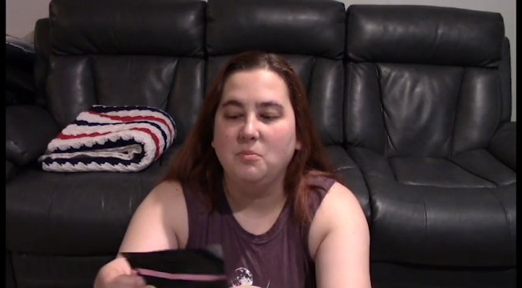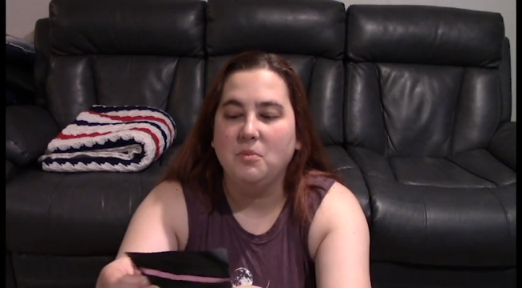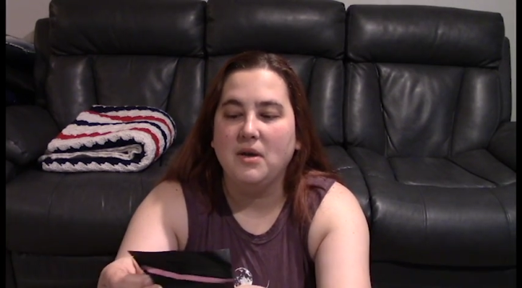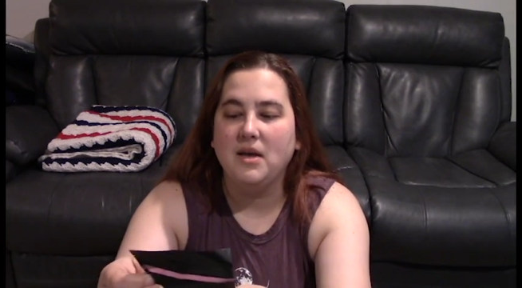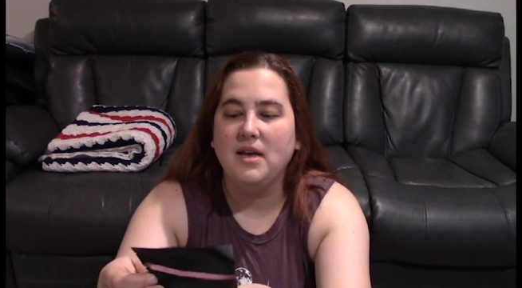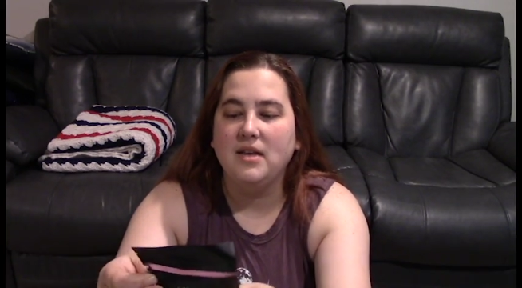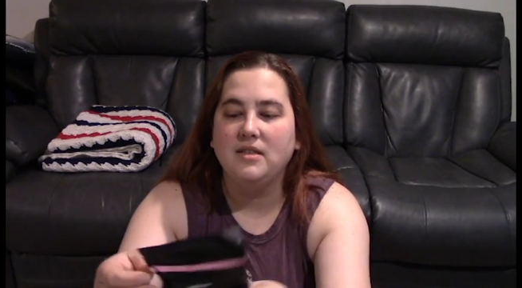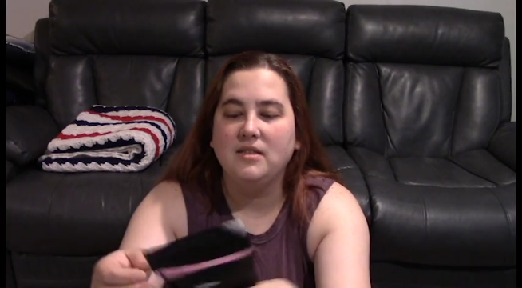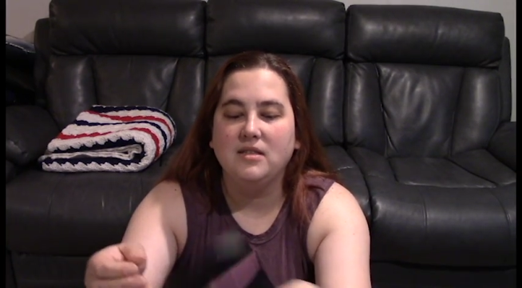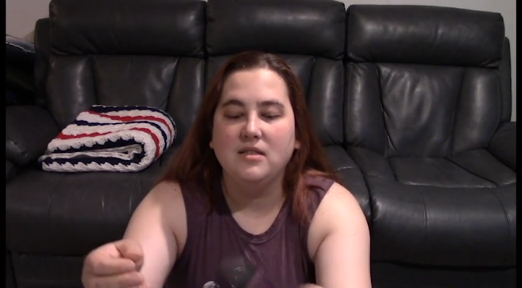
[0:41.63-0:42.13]
but
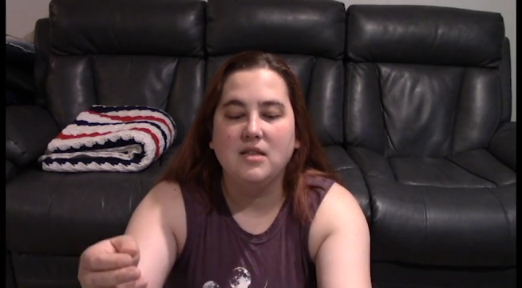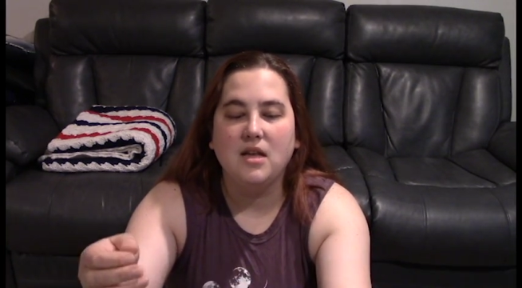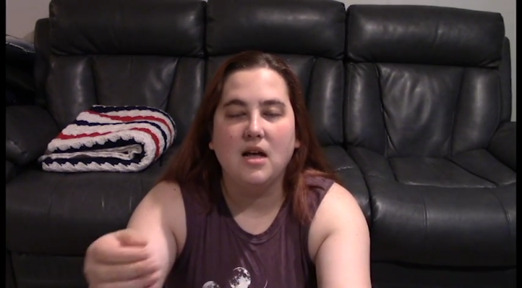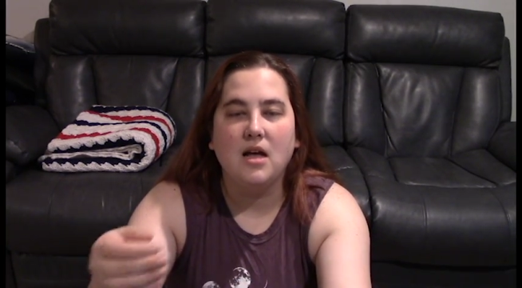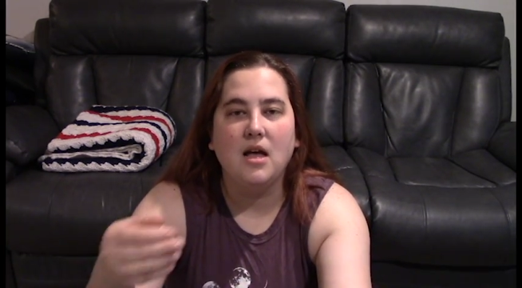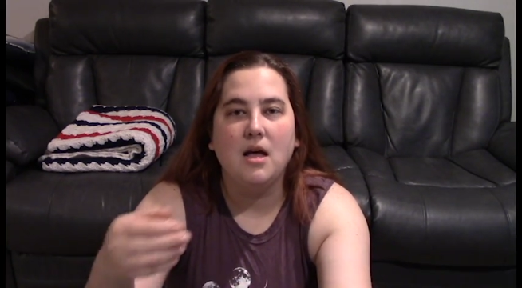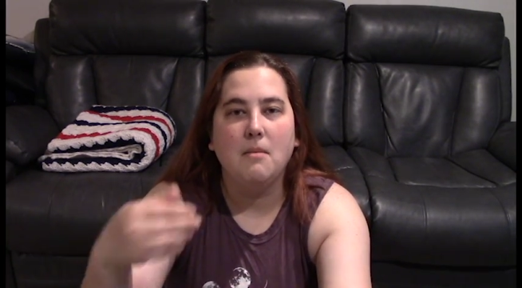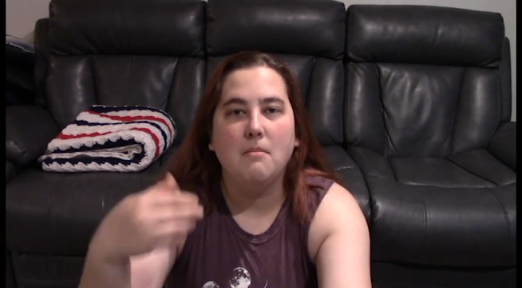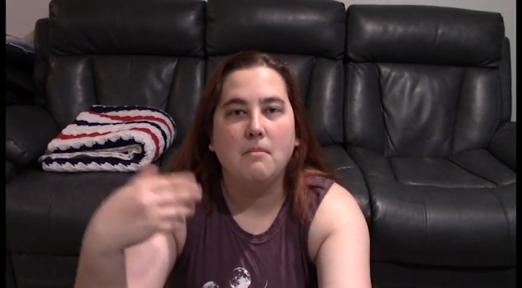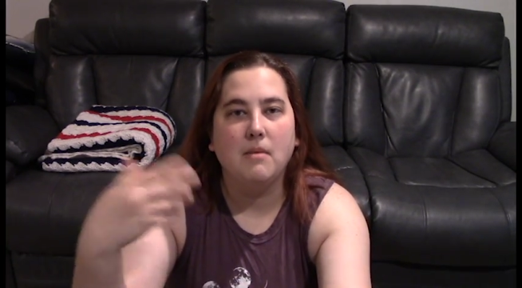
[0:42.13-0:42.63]
it's
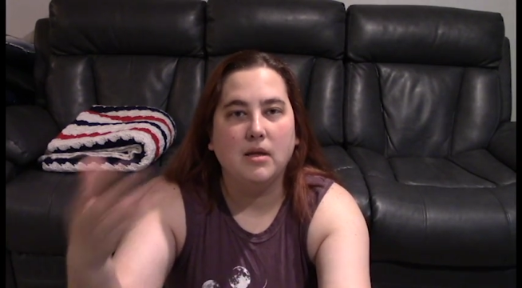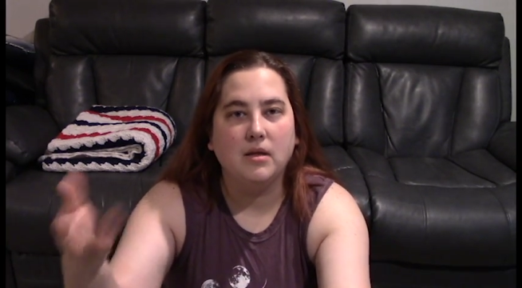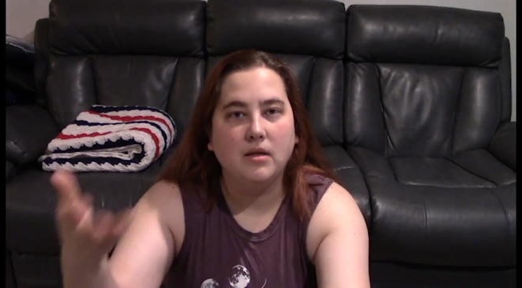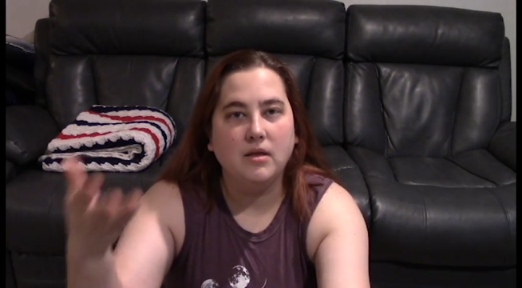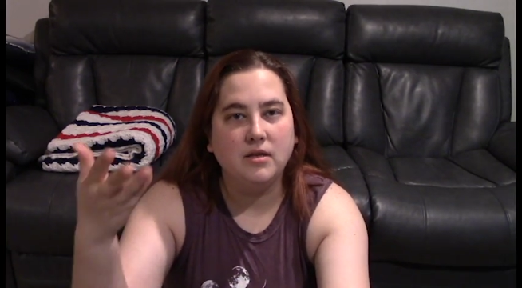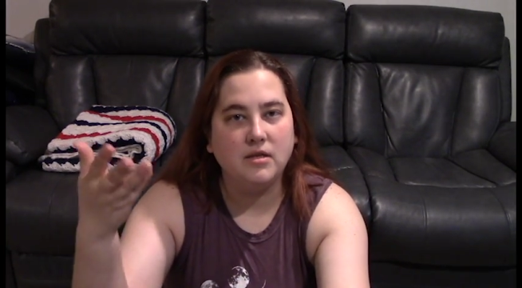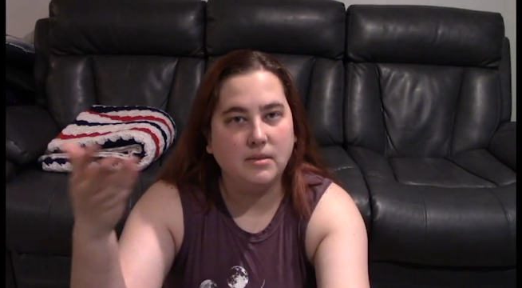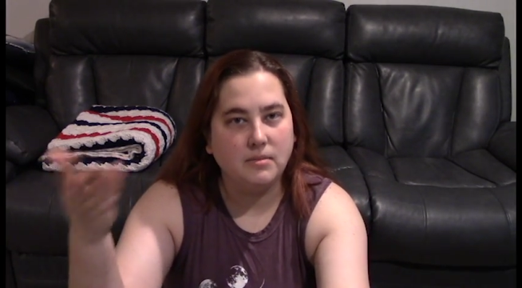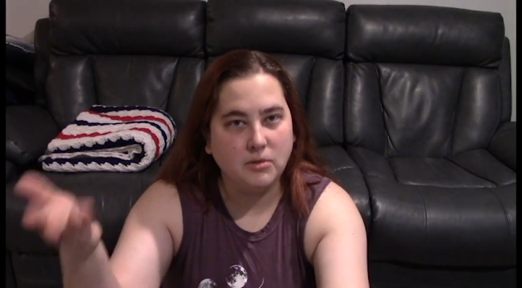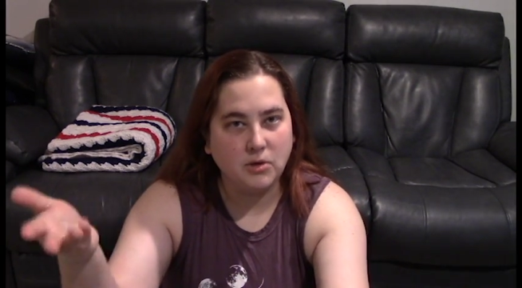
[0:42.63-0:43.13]
not a monthly
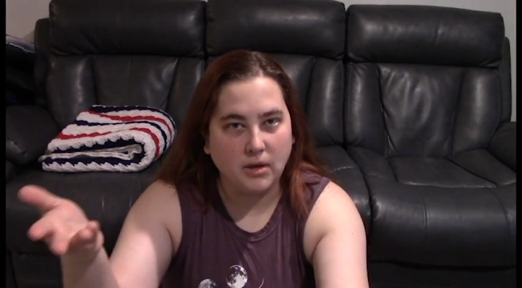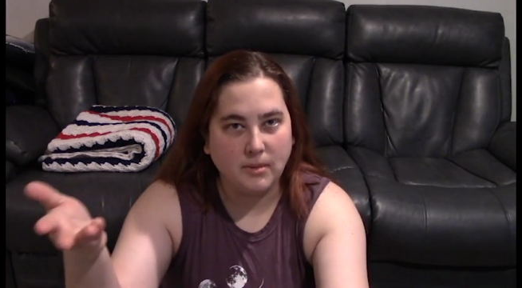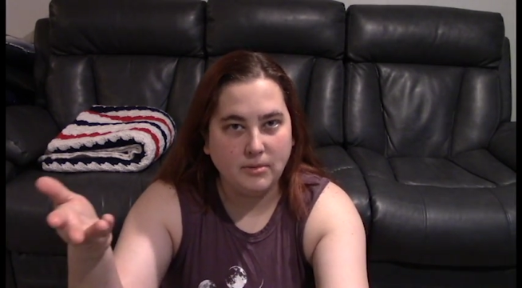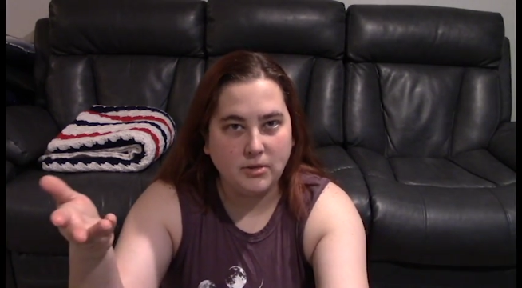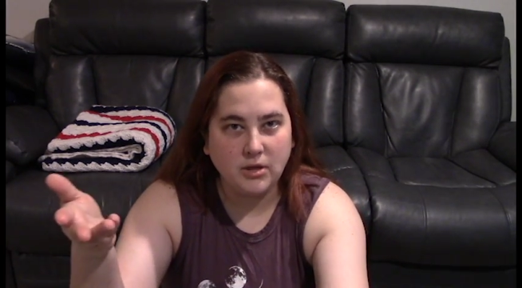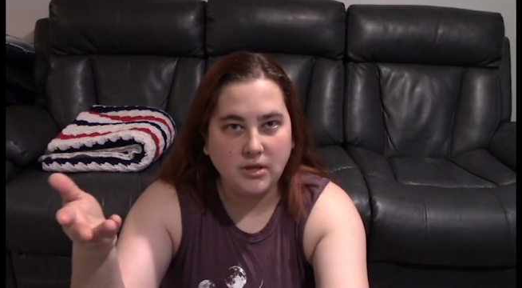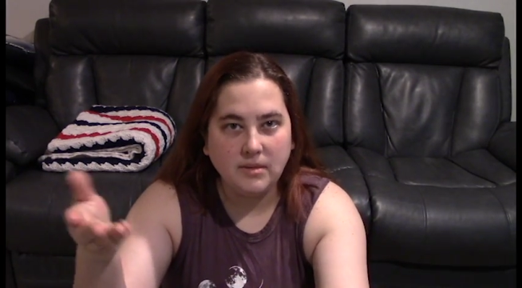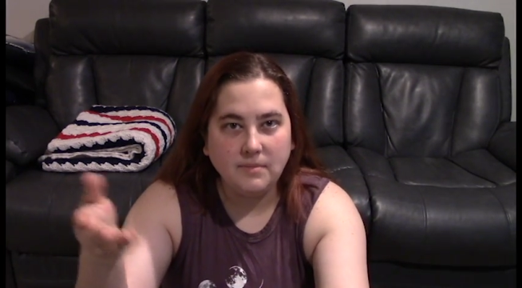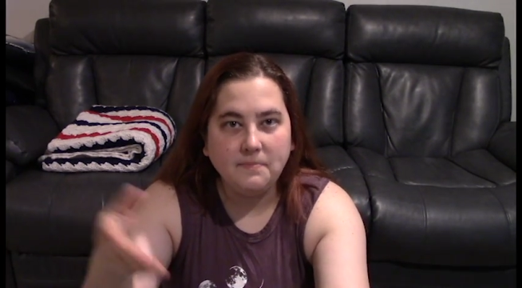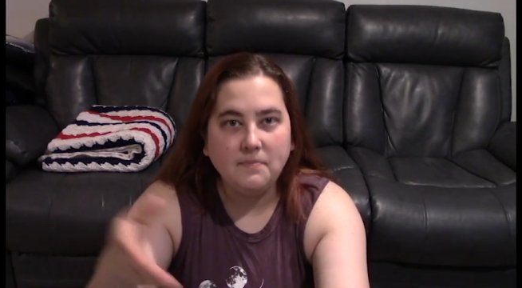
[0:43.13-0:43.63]

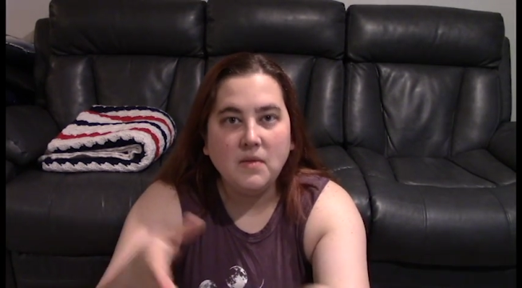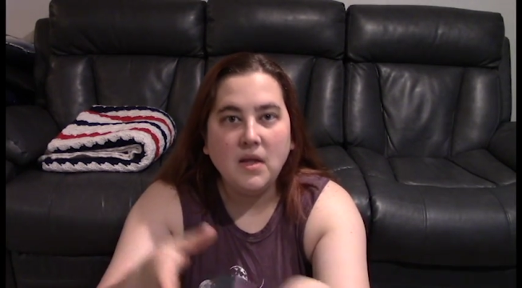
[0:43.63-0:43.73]
subscription.